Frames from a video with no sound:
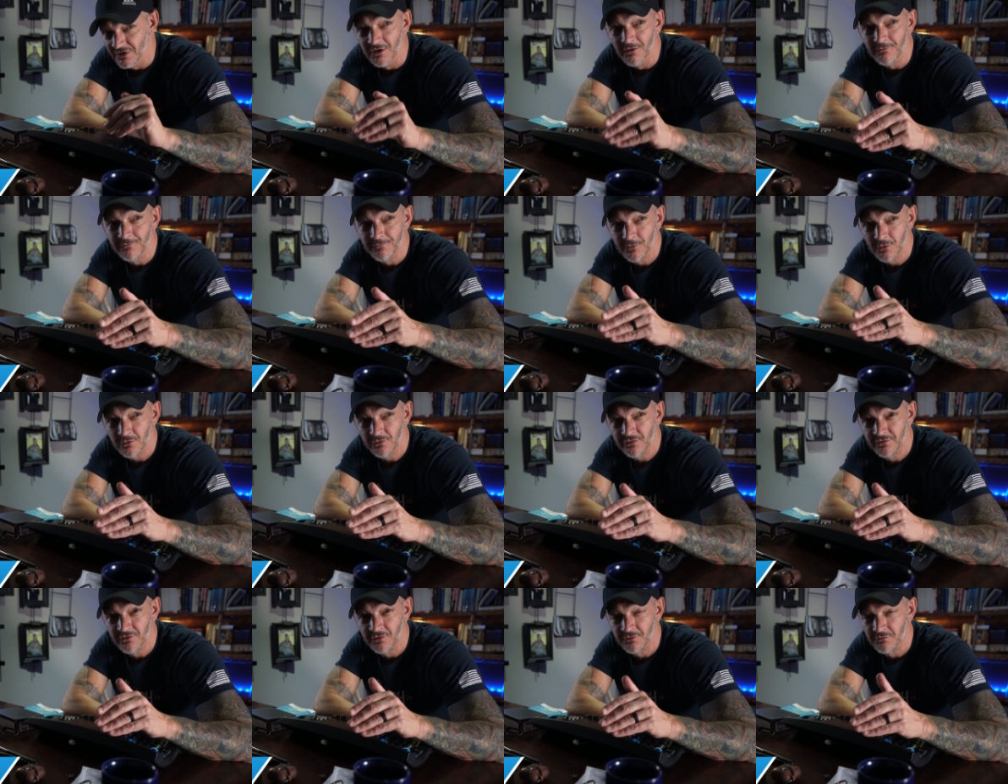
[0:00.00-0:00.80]
In the
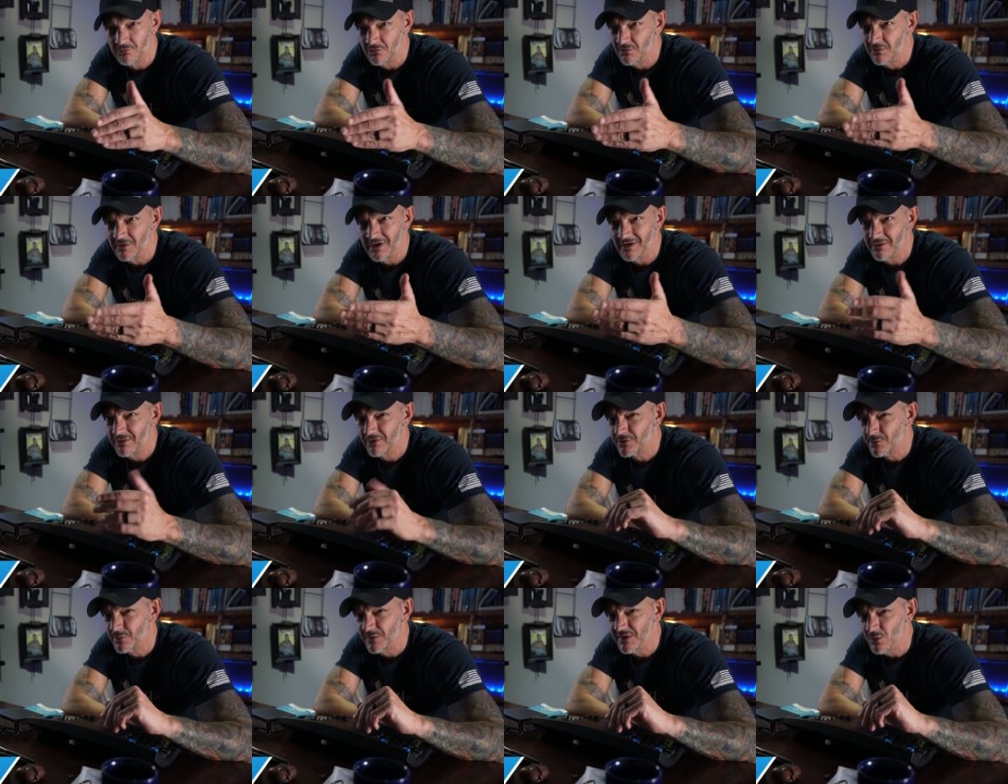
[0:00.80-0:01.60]
first like
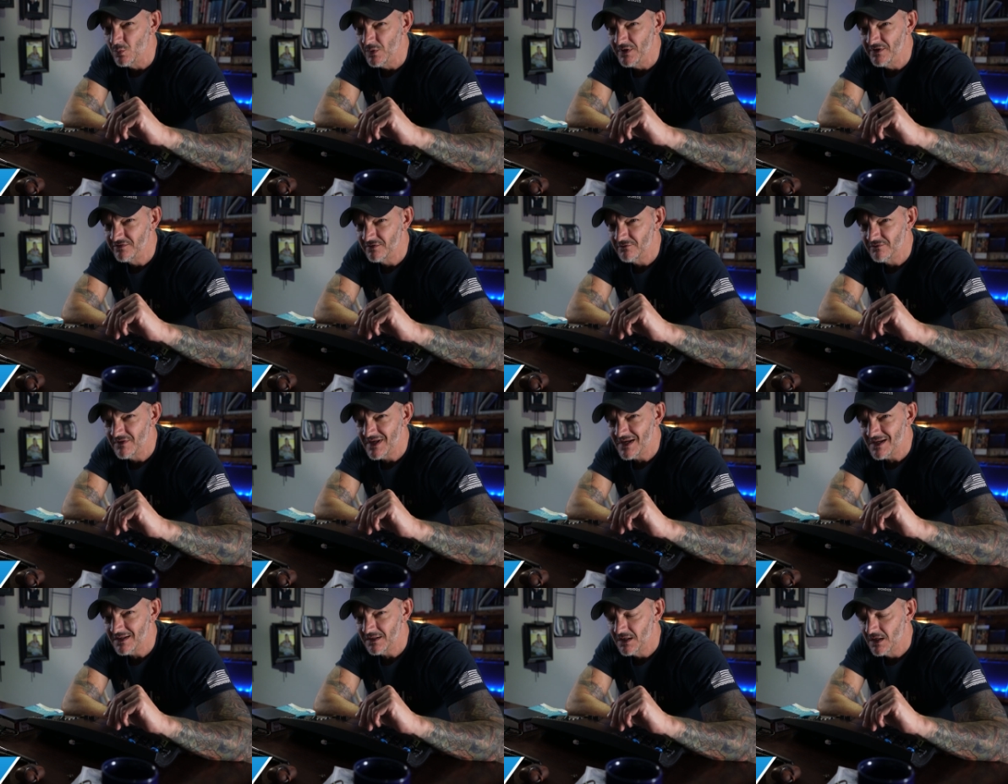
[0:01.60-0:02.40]
three weeks of
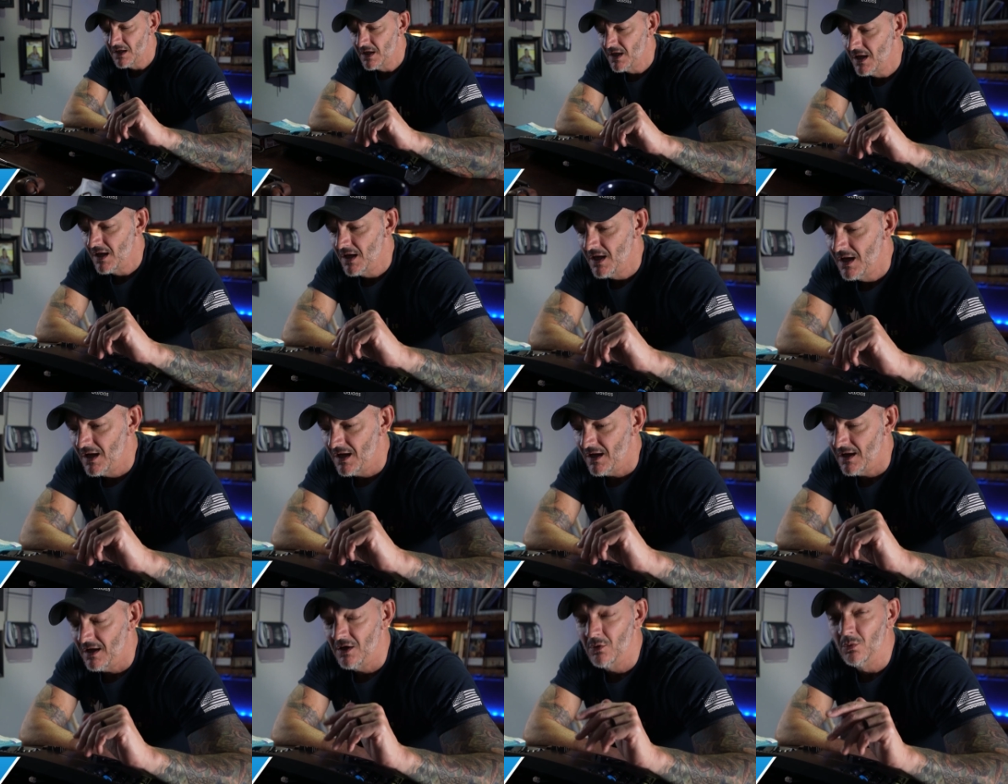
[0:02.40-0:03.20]
that,
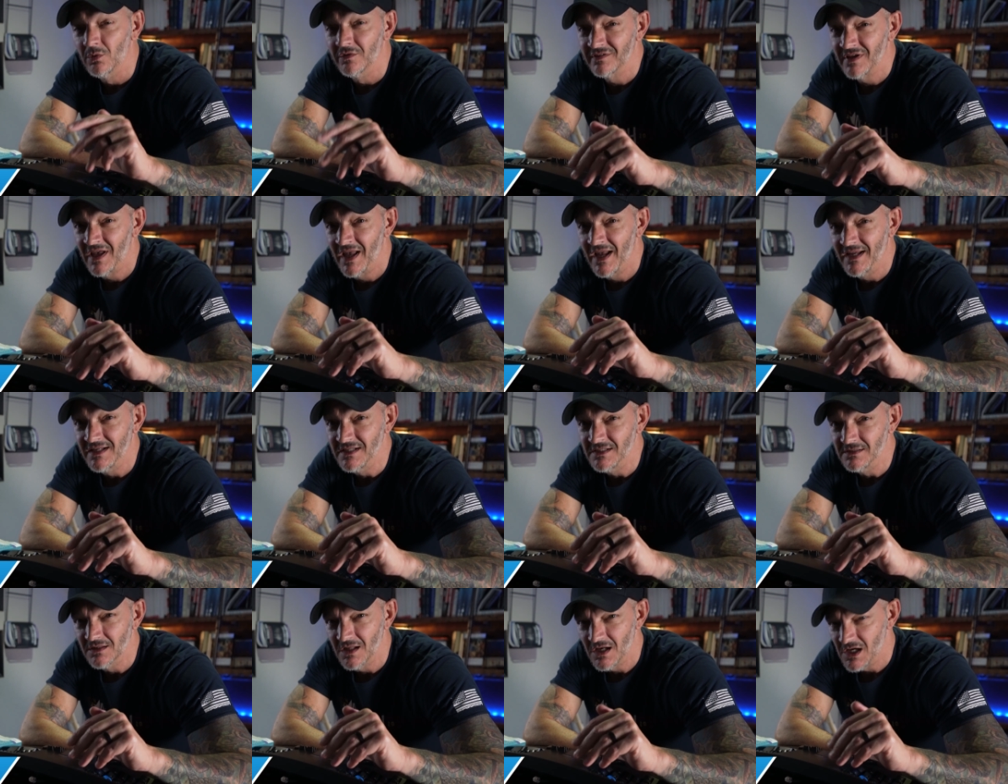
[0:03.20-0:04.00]
I was
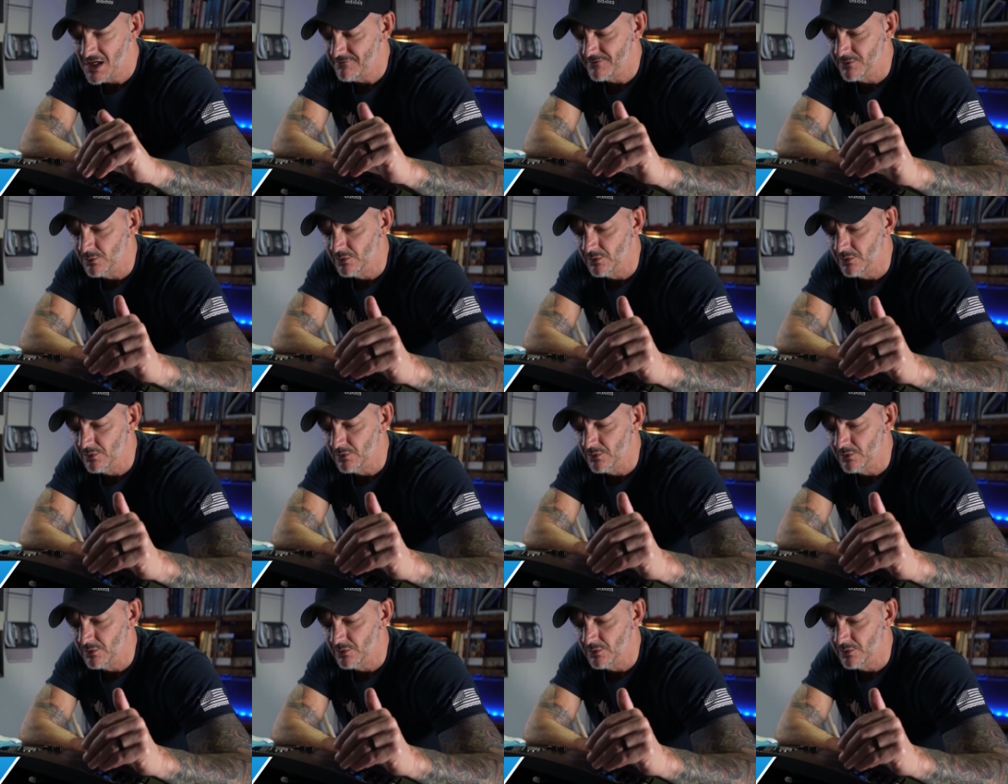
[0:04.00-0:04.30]
hating life.